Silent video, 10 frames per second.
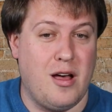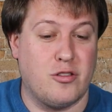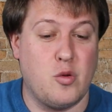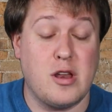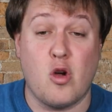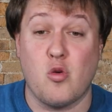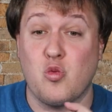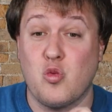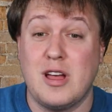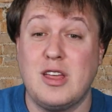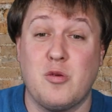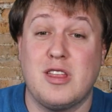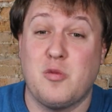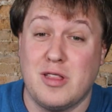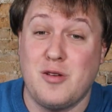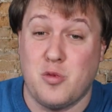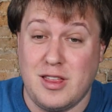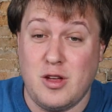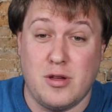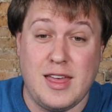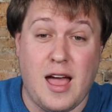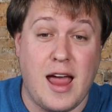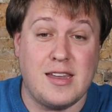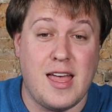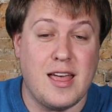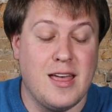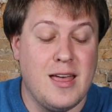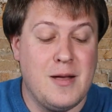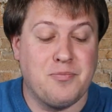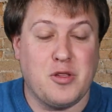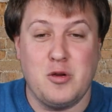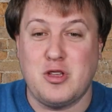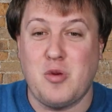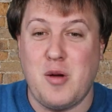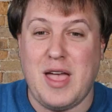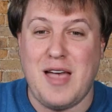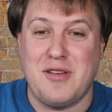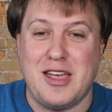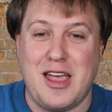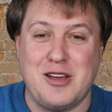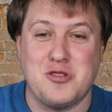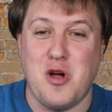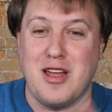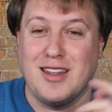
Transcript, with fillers: So you want to go really, really, really, really, really high tech, which is why we have a, a Tron